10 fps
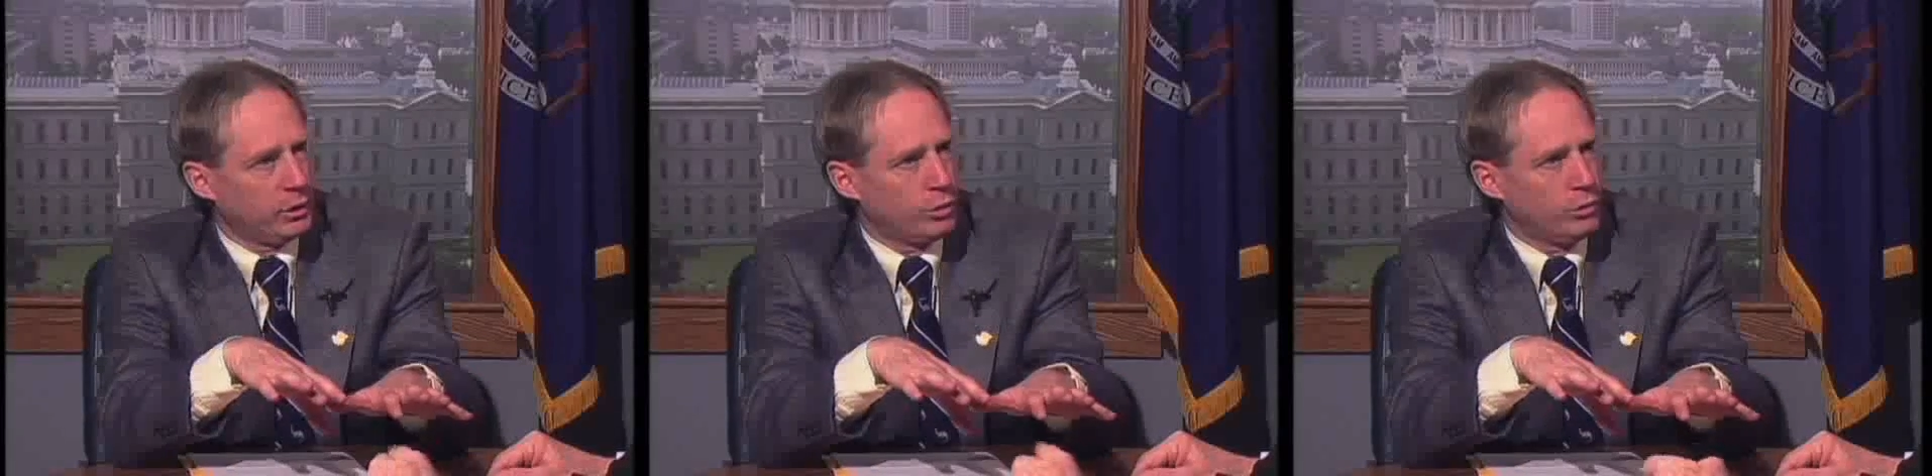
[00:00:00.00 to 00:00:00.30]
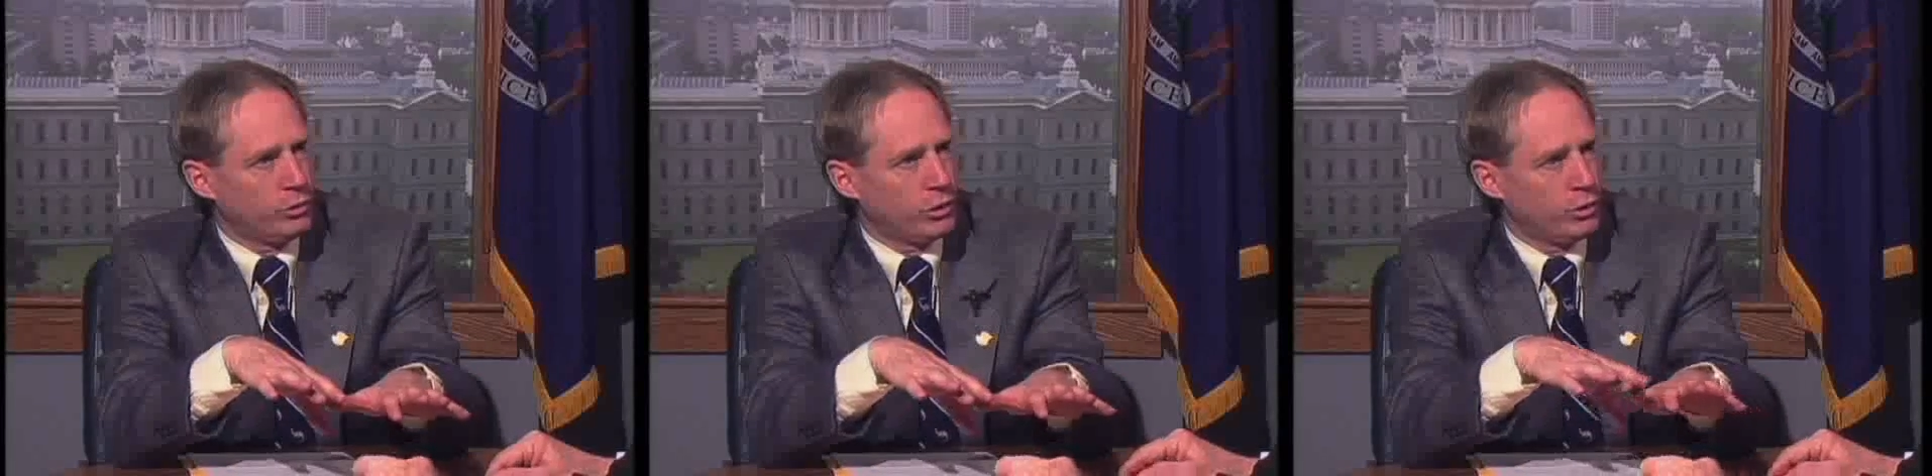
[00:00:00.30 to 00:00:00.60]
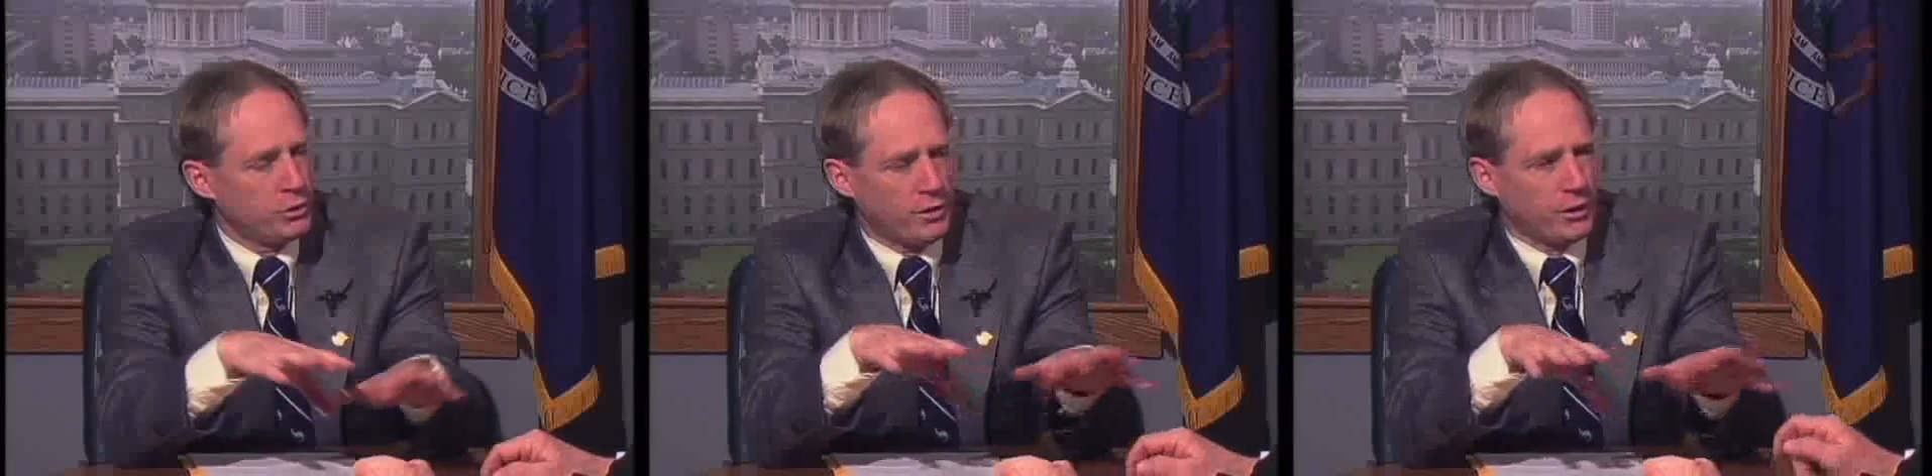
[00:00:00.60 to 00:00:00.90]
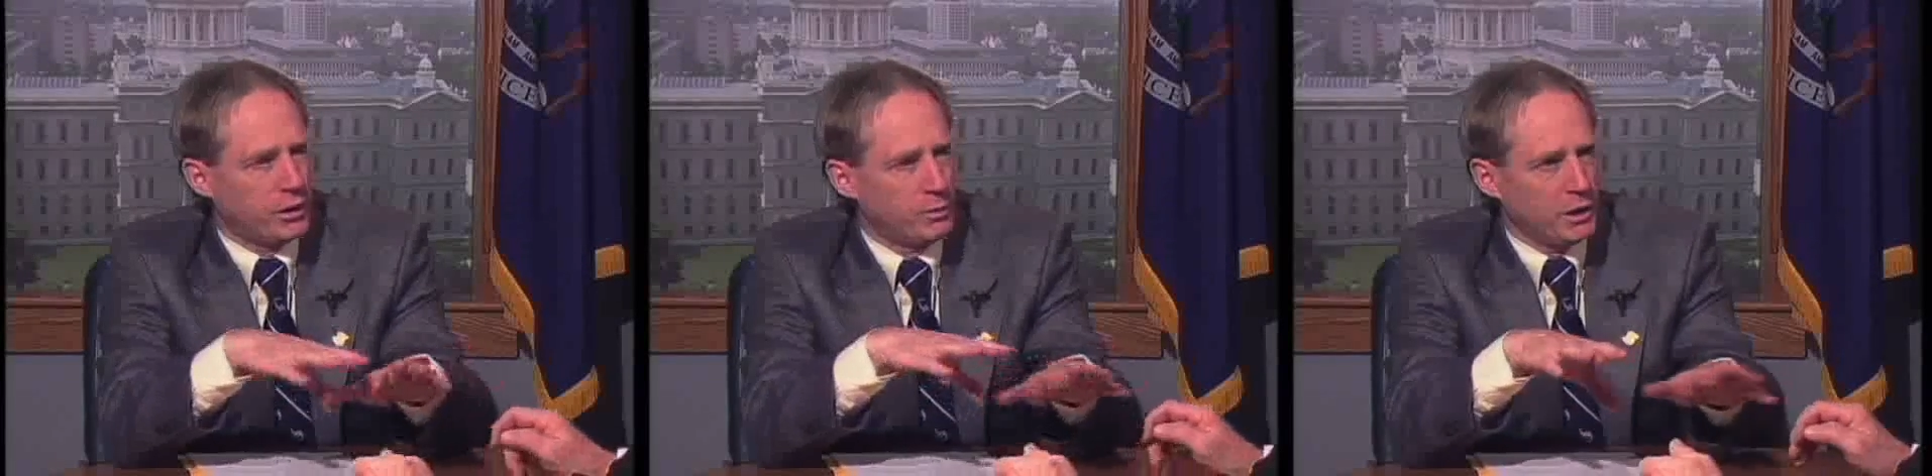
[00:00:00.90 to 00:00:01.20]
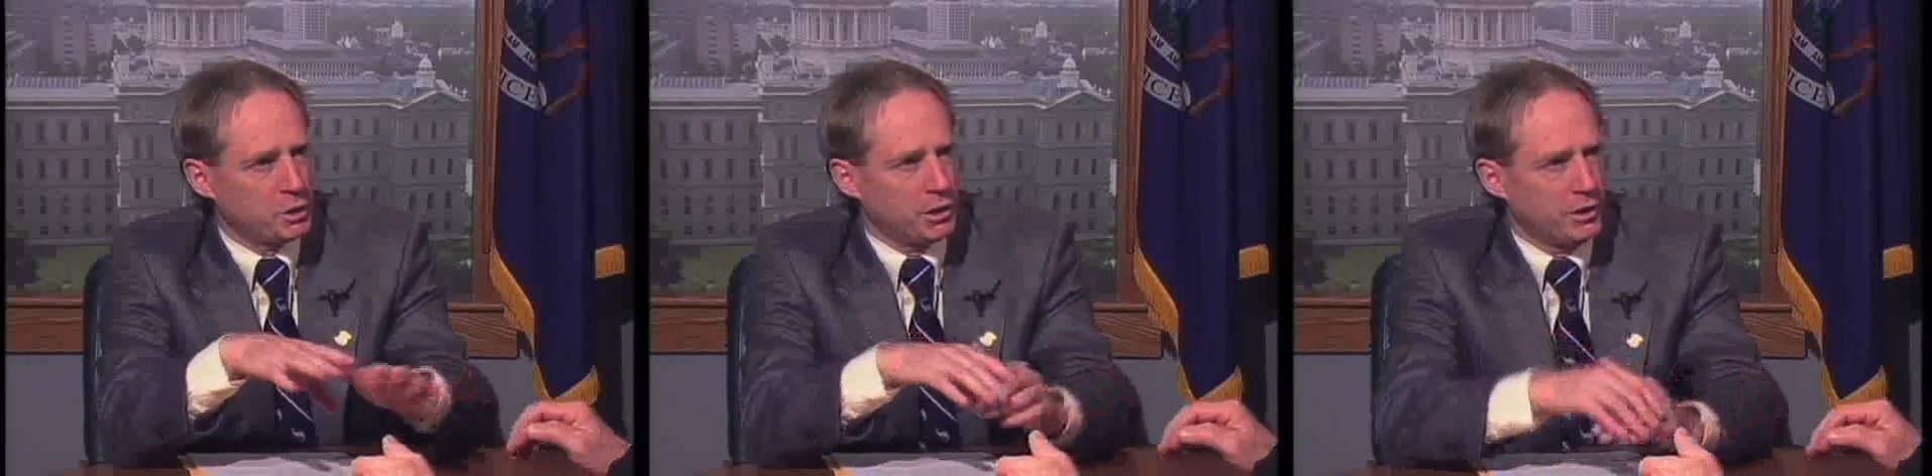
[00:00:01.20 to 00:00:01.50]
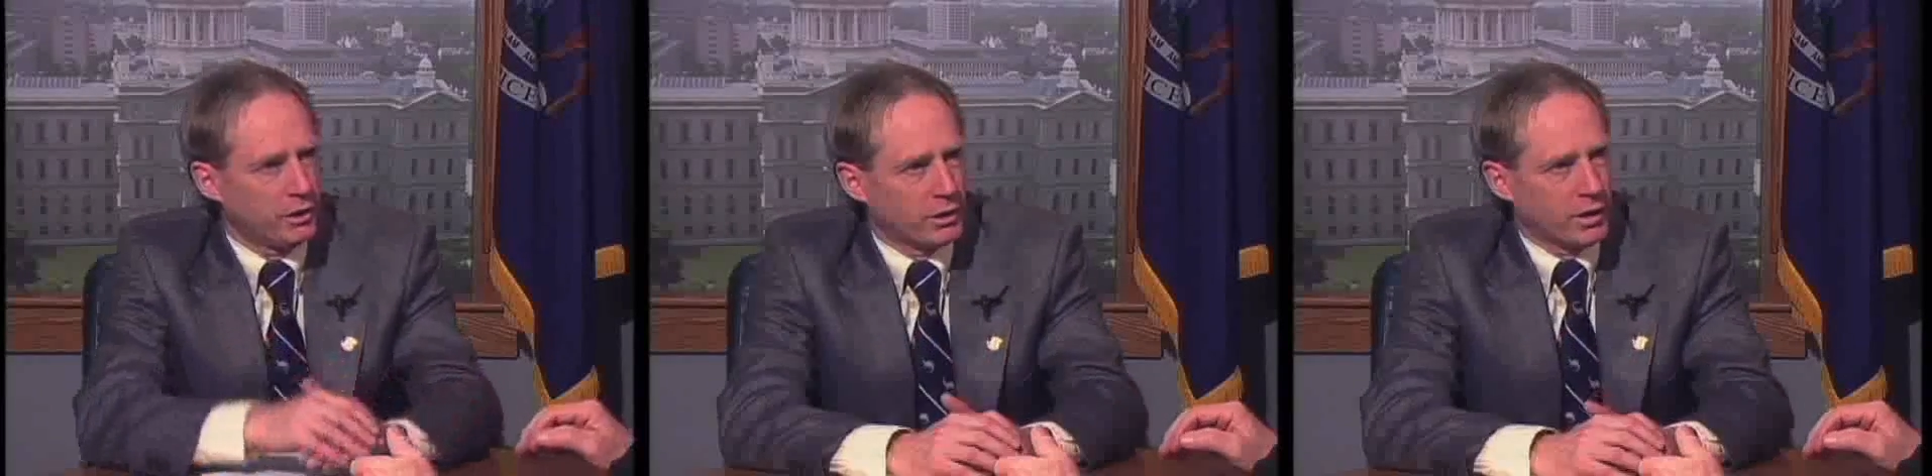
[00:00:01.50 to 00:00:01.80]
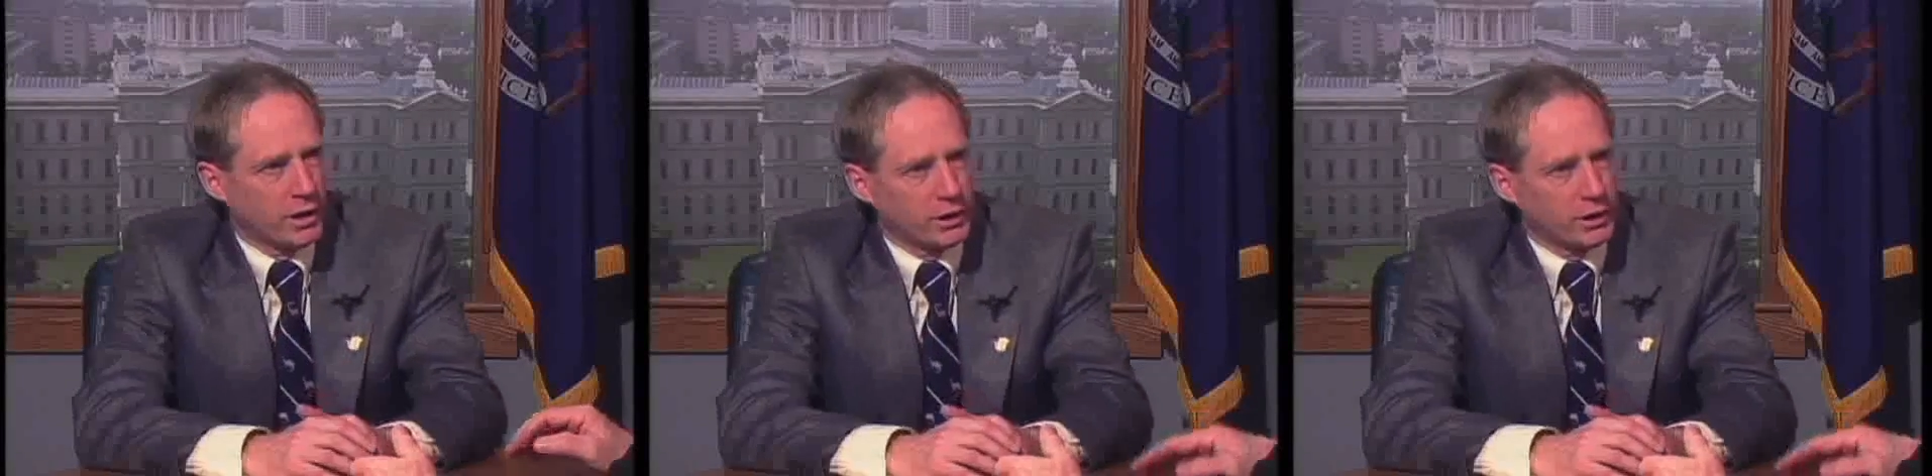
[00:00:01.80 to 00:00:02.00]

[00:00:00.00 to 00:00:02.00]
Who you have a commission or a